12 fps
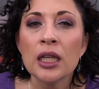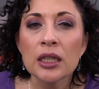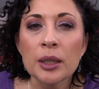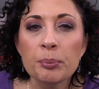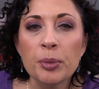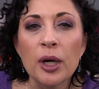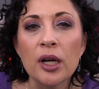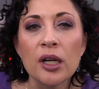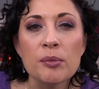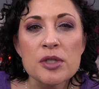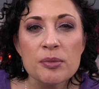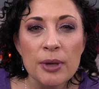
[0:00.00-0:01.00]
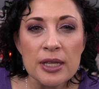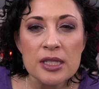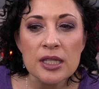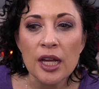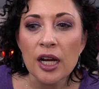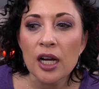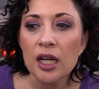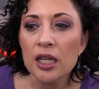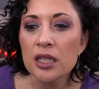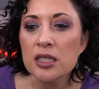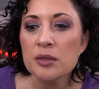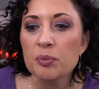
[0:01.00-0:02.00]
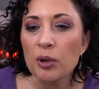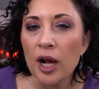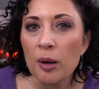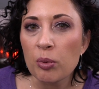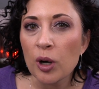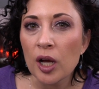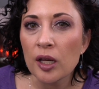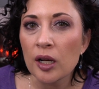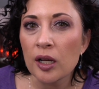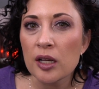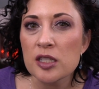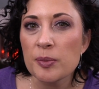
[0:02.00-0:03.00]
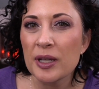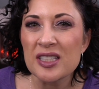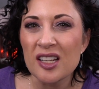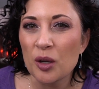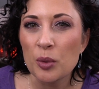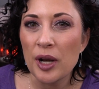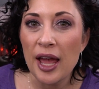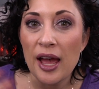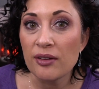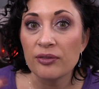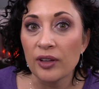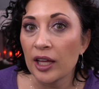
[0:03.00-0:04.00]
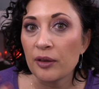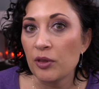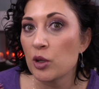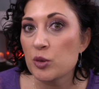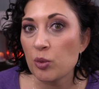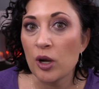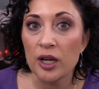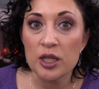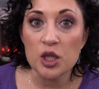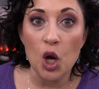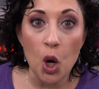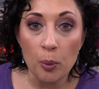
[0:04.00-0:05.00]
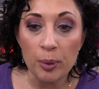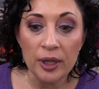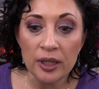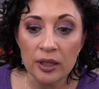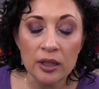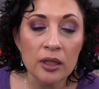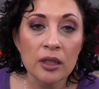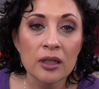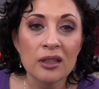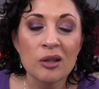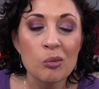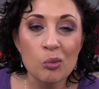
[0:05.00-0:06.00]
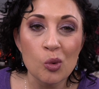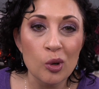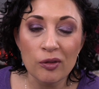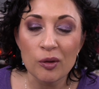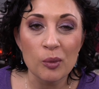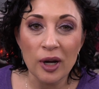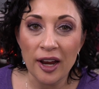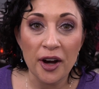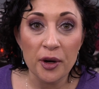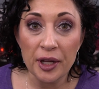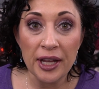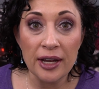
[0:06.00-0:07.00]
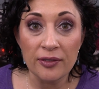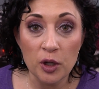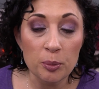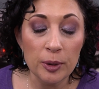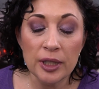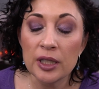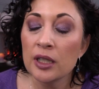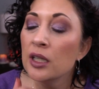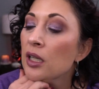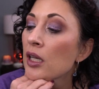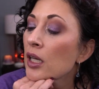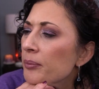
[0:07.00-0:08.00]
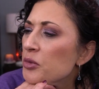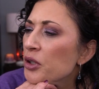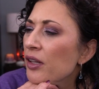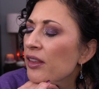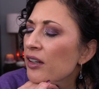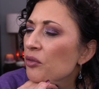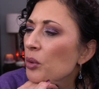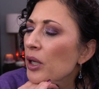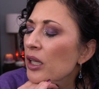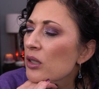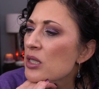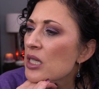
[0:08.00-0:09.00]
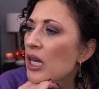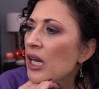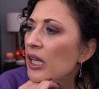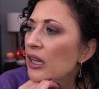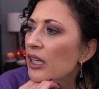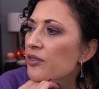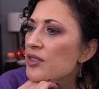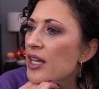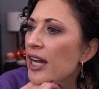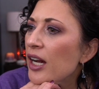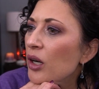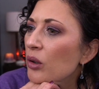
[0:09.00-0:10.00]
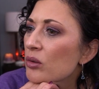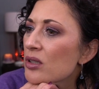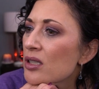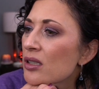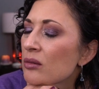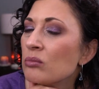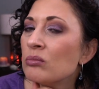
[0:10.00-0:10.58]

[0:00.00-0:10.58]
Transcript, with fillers: lip balms, mascaras, brow products because I don't want to have like those products open more than what I already have open. I'm trying to think of what else I left out.